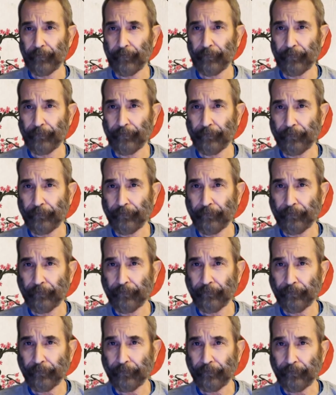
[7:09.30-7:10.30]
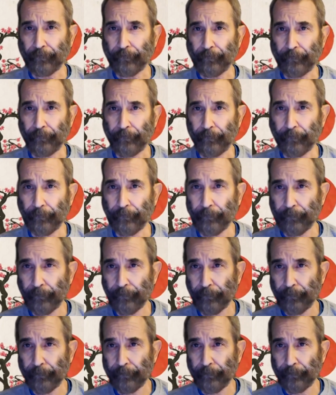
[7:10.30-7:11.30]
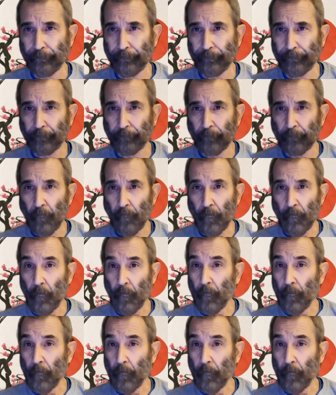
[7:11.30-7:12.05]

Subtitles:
(silence)